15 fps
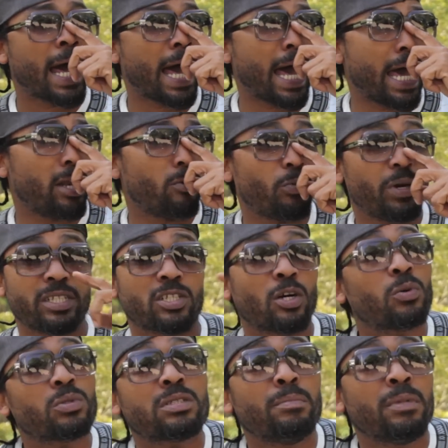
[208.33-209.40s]
and went
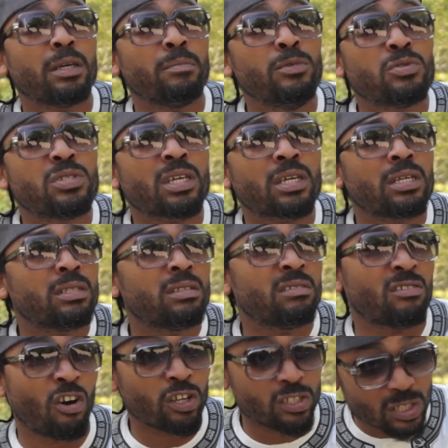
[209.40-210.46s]
out to make music
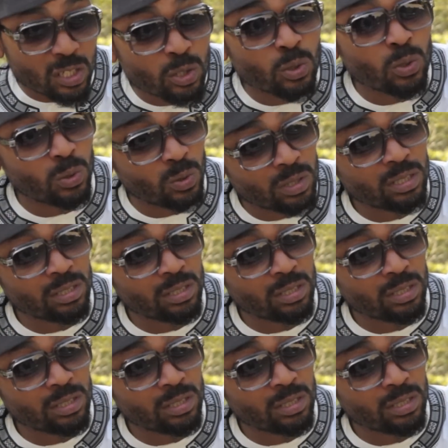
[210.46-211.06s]
in Oslo,